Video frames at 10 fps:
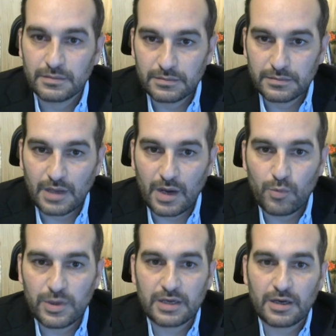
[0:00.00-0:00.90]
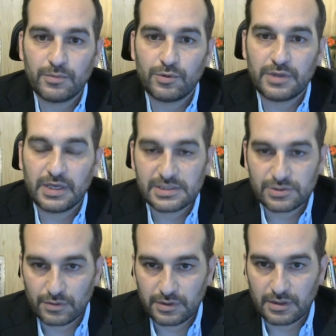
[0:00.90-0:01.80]
Now we come to the
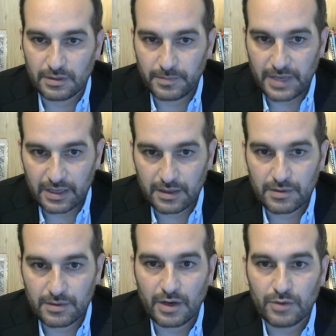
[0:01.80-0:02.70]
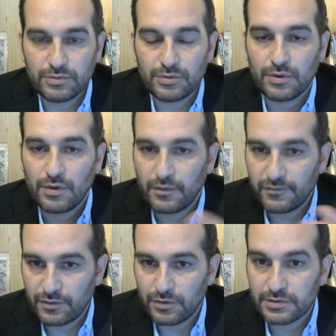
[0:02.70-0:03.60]
historical background.
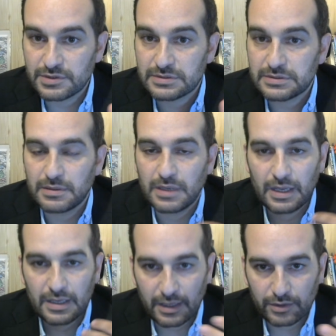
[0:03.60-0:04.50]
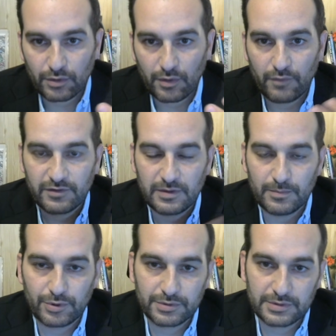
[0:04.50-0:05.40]
Of course, a lot of
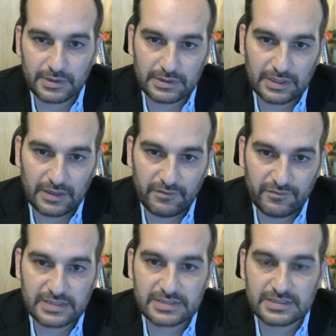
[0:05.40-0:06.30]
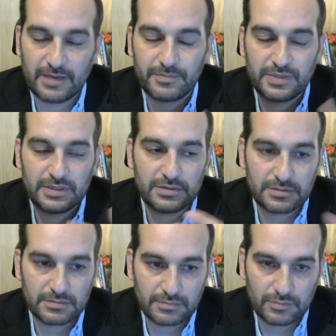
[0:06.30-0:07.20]
important events
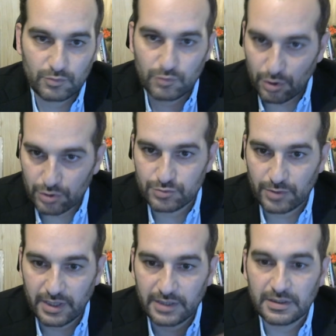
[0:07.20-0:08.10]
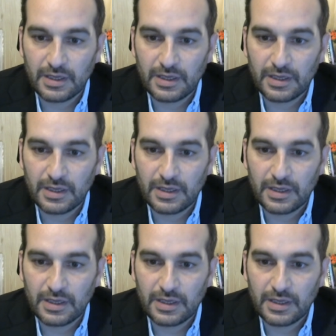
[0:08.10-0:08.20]
happened worldwide,